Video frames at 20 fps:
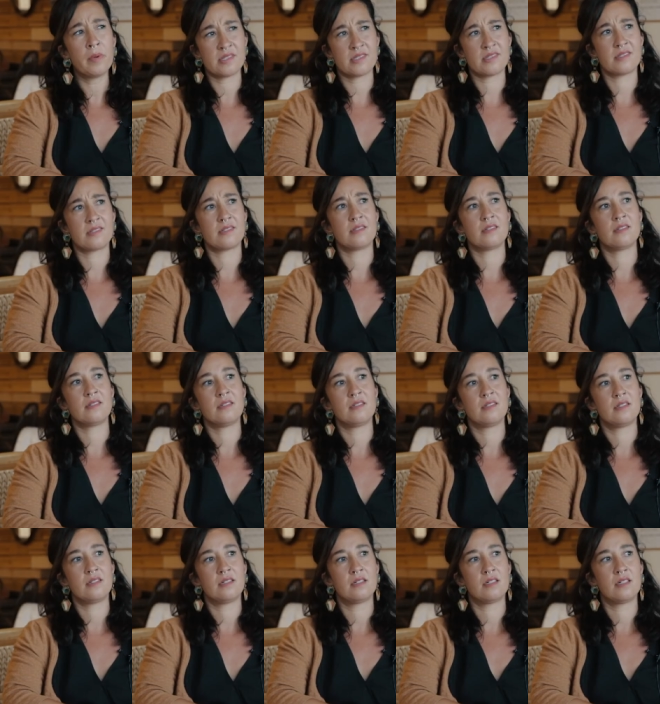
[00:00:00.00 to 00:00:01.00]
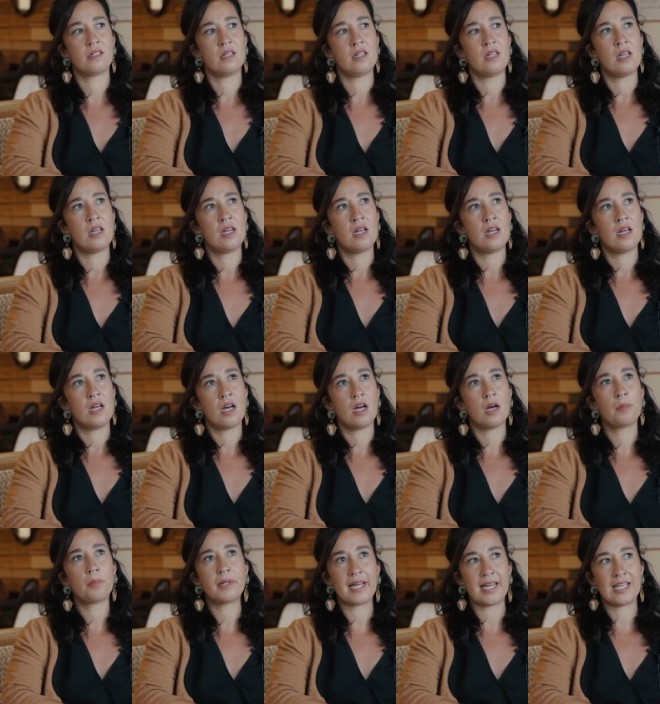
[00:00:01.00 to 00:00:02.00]
it's a
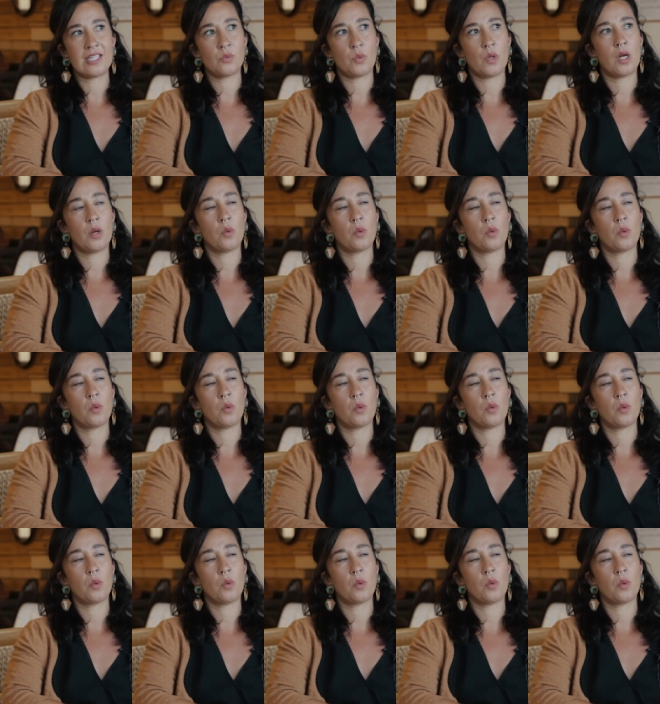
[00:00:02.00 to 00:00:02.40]
place where